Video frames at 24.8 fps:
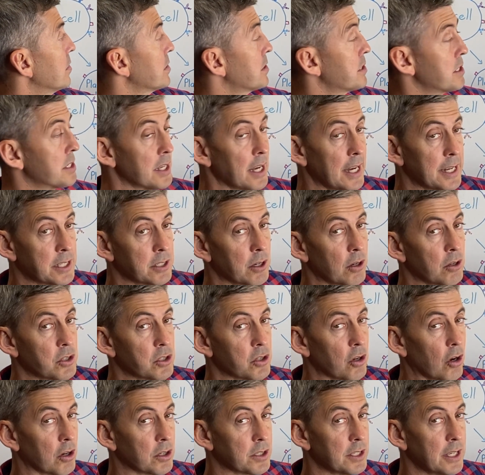
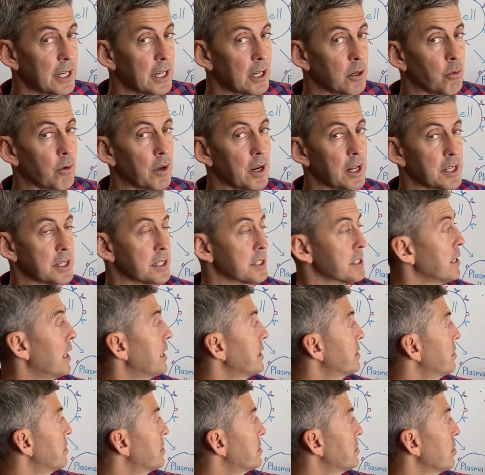cytotoxic. What does
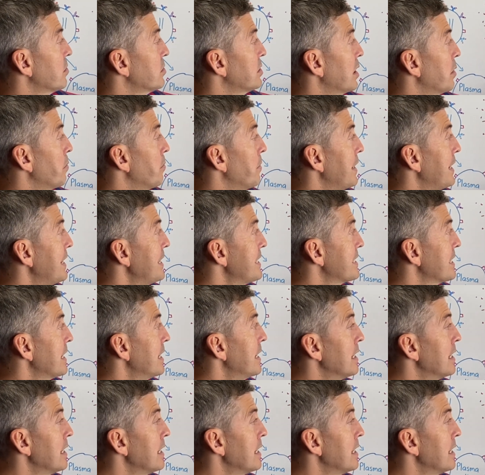cytotoxic means?